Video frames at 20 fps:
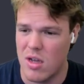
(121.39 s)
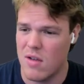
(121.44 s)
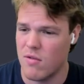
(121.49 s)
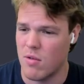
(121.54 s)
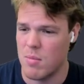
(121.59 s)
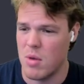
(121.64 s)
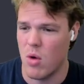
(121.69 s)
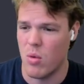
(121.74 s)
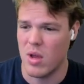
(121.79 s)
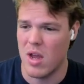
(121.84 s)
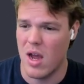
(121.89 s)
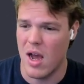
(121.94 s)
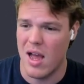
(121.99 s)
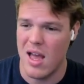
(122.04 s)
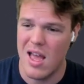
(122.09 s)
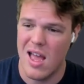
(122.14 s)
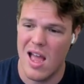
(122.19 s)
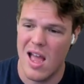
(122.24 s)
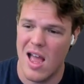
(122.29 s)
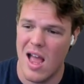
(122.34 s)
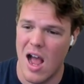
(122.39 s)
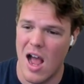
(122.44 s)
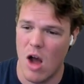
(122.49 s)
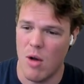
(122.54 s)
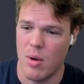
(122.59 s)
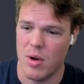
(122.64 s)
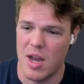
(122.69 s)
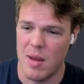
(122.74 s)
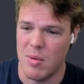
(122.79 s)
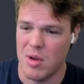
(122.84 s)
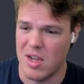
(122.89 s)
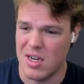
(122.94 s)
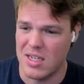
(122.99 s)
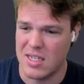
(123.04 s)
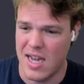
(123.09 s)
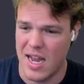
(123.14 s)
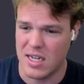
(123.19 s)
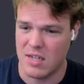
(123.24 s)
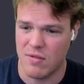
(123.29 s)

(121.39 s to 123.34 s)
From here, we got how about naming it Tax